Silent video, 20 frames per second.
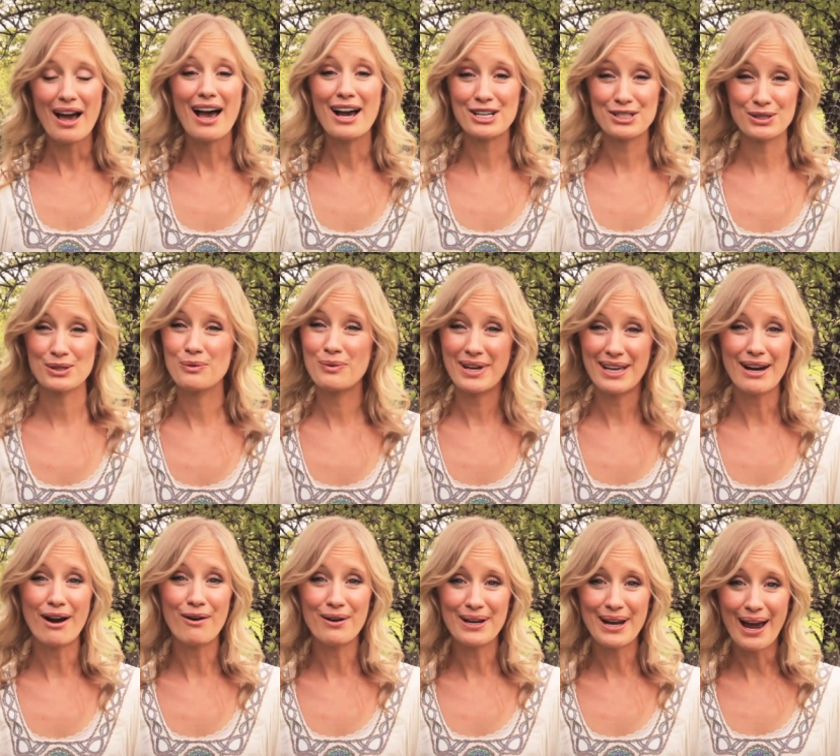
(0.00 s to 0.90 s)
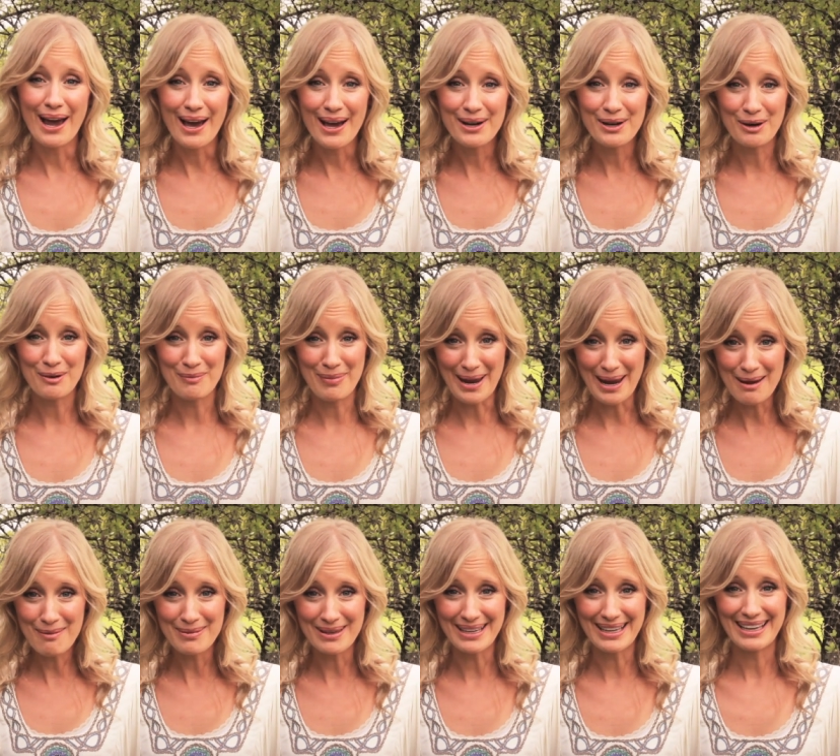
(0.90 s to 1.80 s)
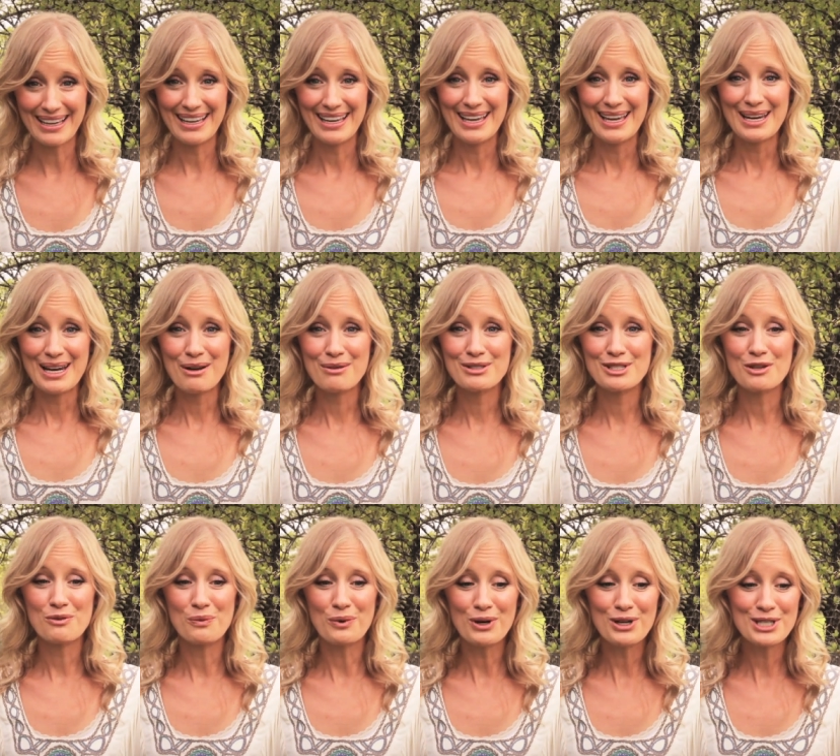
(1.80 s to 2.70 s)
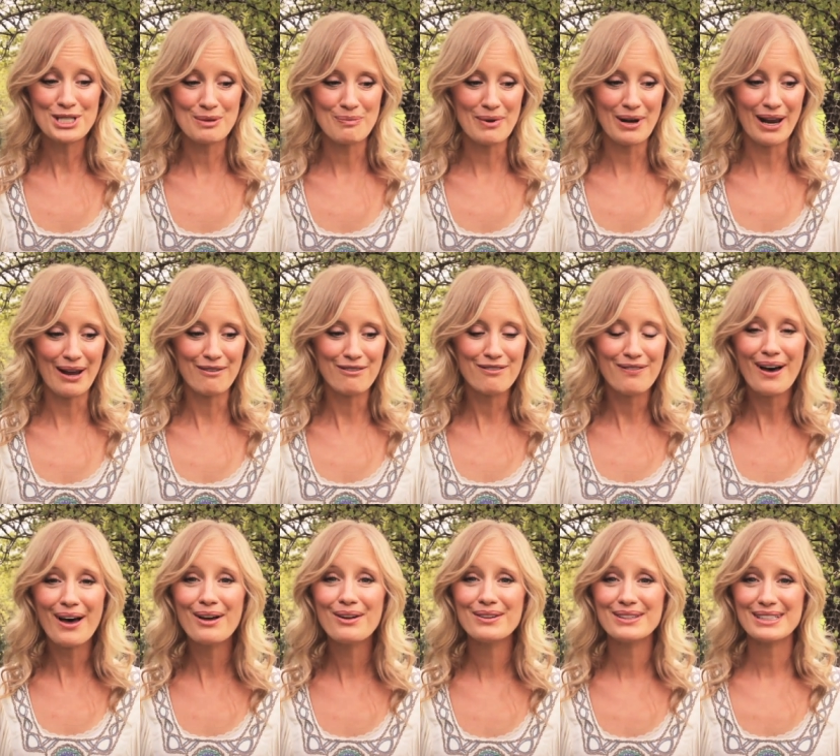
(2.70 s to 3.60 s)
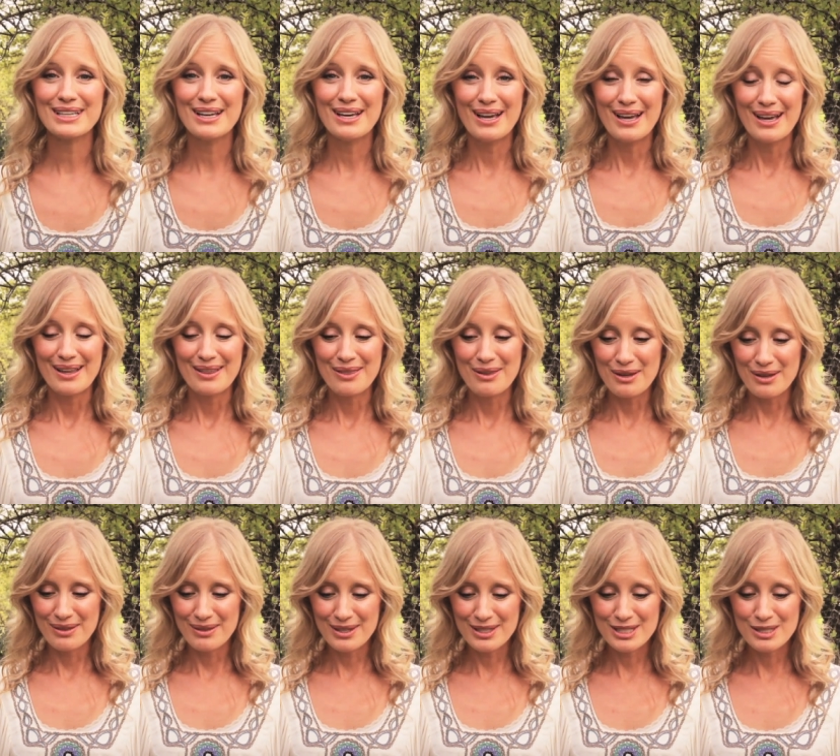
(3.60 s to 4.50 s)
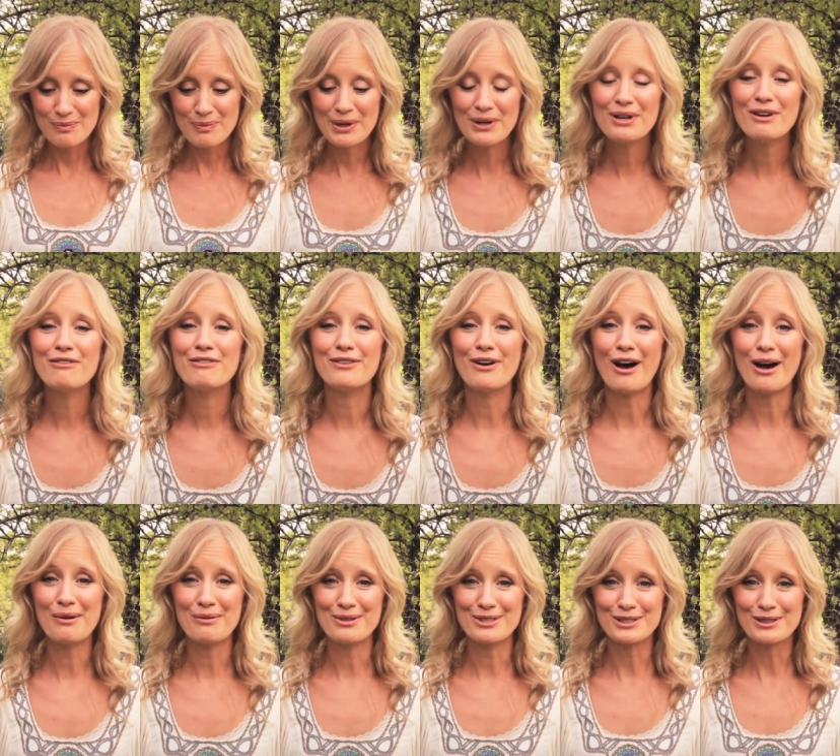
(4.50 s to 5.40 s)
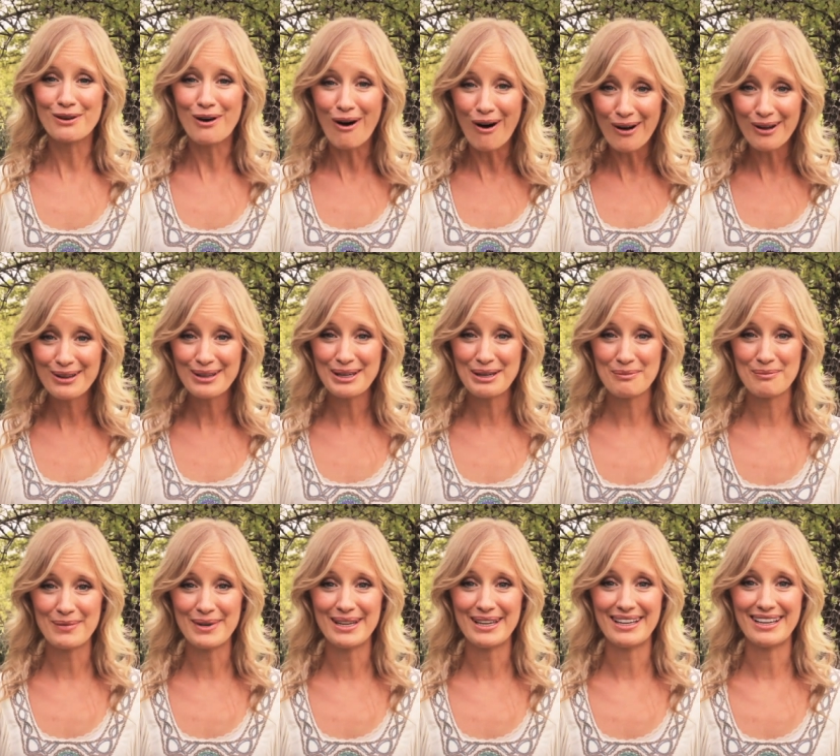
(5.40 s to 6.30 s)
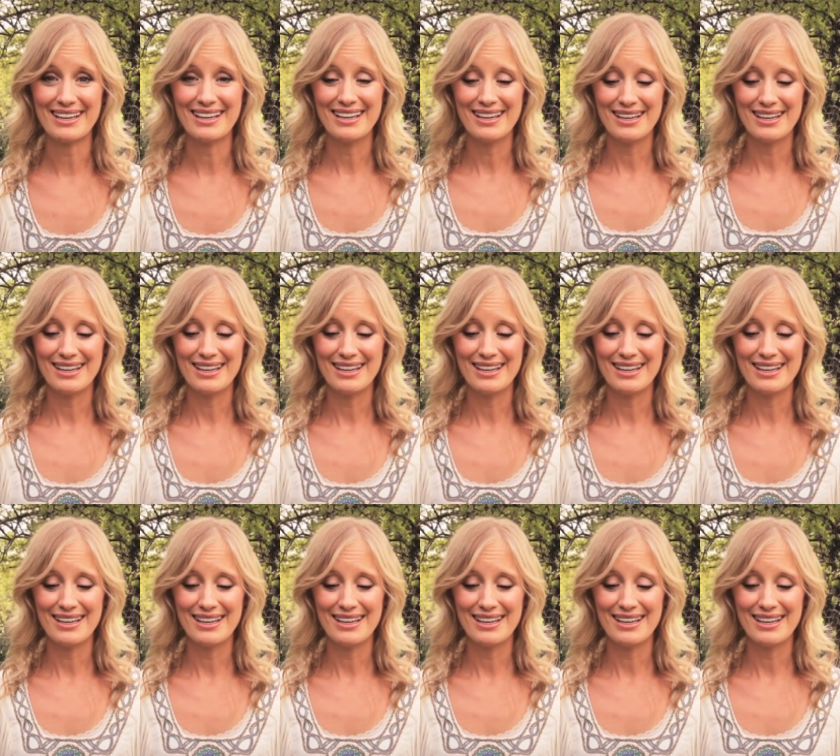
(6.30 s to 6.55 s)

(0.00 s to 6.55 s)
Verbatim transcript: actually we had already had our baby, and I was in worship and I felt the Spirit of God was calling me